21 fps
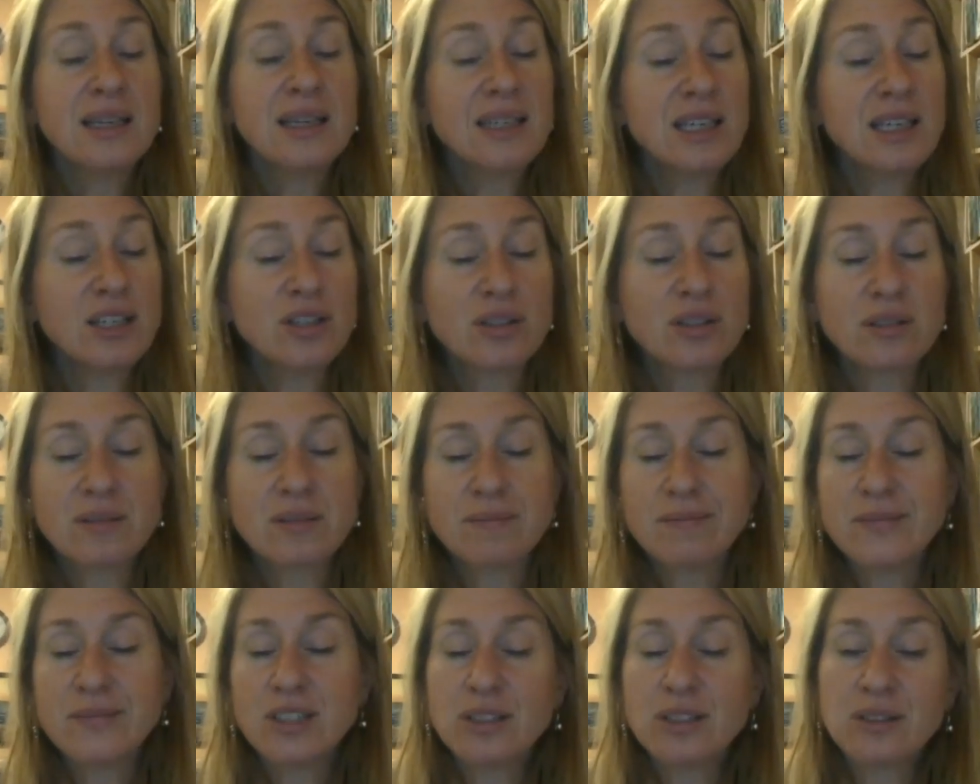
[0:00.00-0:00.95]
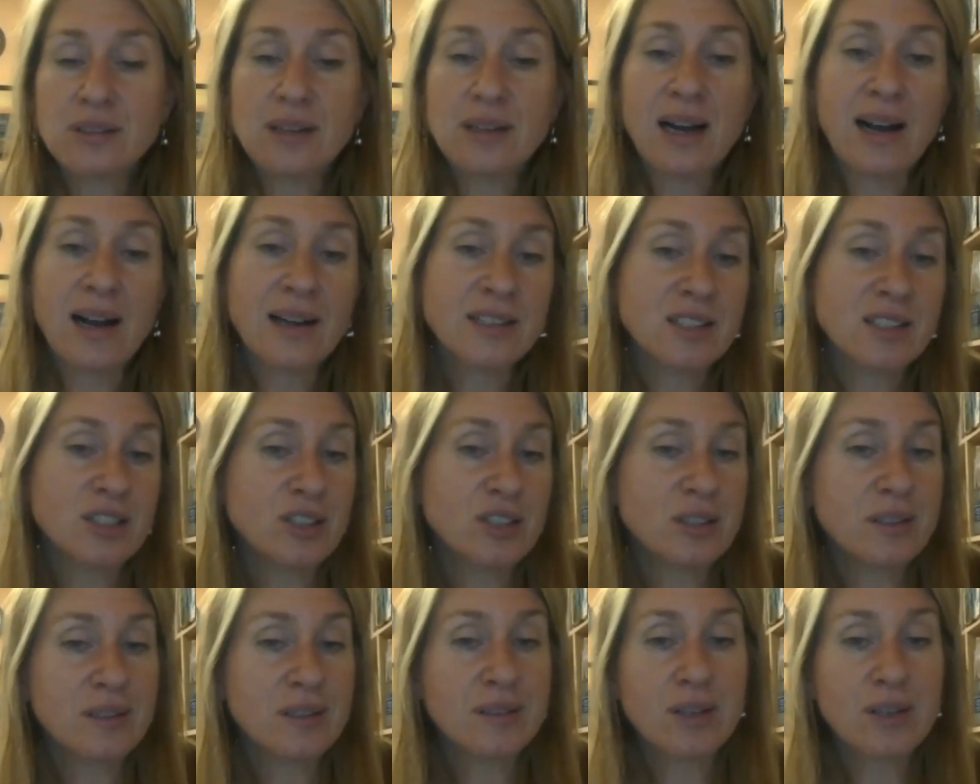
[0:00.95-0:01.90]
get your
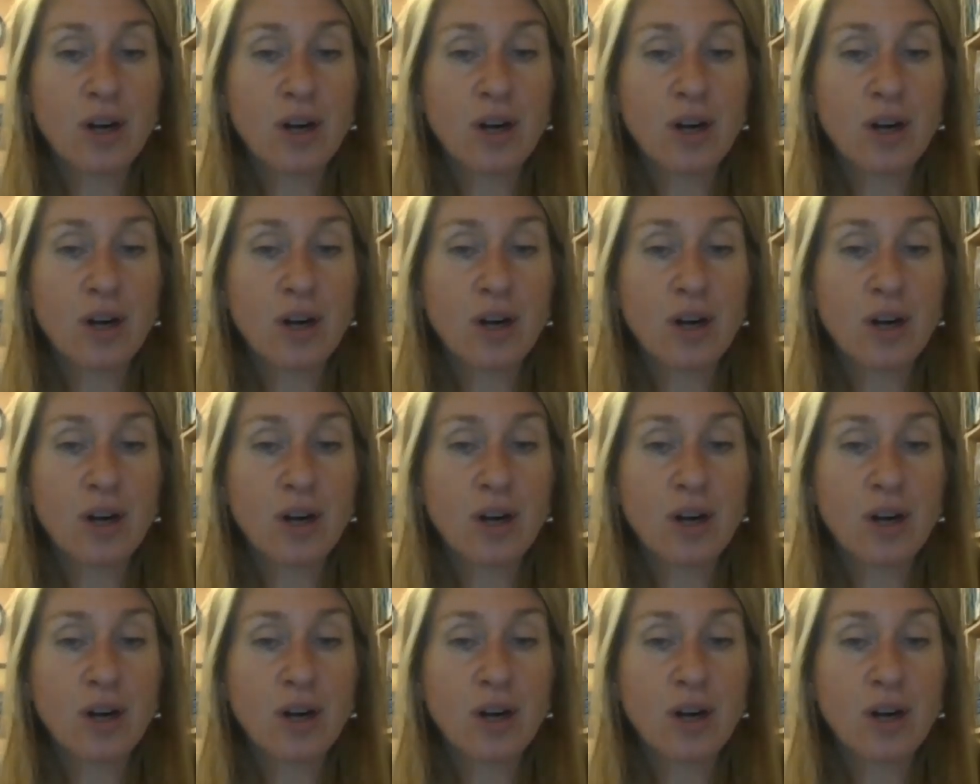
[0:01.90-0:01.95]
oxygen,